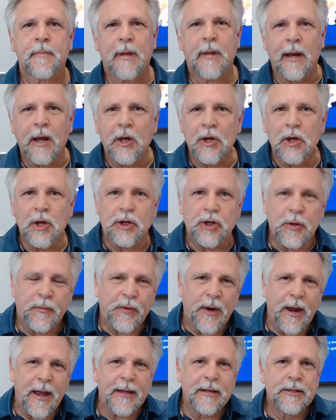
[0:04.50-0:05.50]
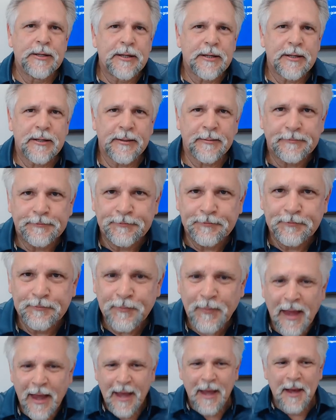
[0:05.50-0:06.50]
Hello, you two friends.
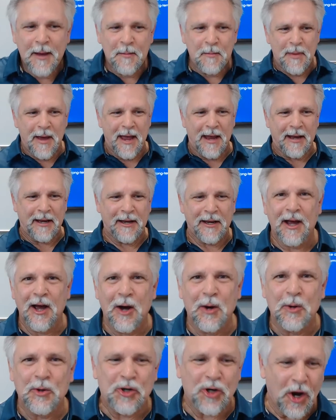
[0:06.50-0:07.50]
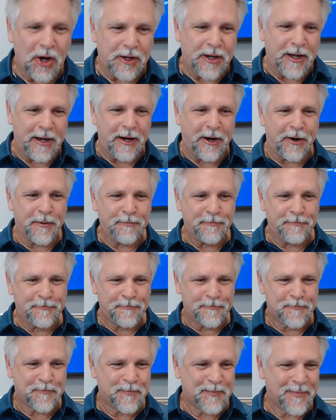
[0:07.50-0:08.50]
Ben Ochart here.
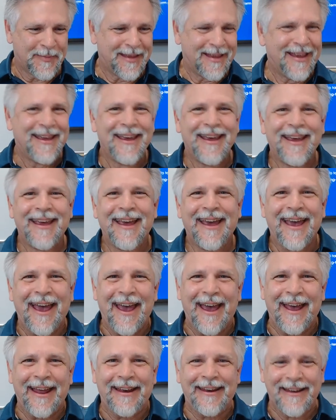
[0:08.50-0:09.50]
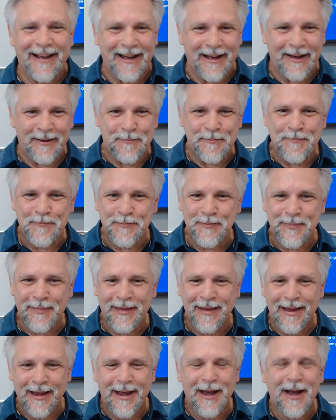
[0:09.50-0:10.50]
And uh,
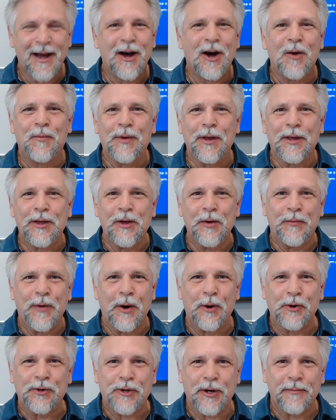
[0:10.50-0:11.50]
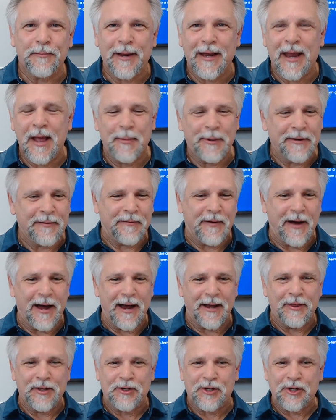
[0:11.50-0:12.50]
hopefully you folks have been able to
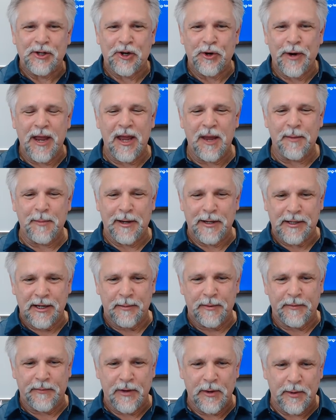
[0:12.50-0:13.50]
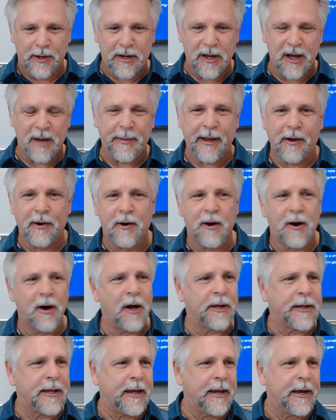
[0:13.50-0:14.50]
find the stream, and some of you are coming
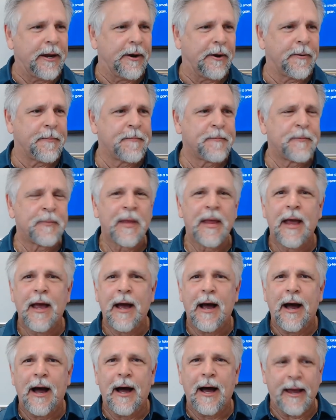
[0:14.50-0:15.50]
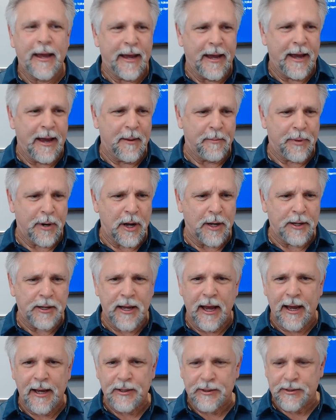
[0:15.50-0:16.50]
on here. I am
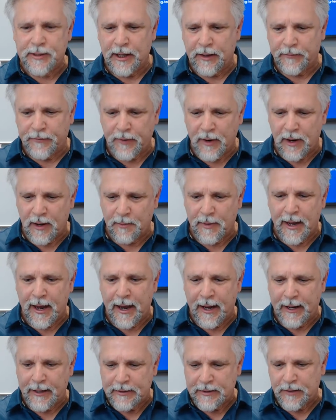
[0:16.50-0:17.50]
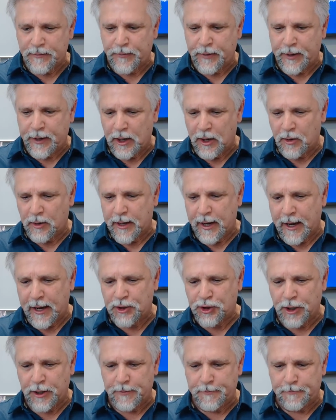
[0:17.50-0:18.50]
broadcasting from a different
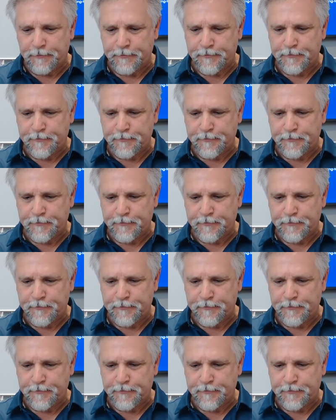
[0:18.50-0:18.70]
location.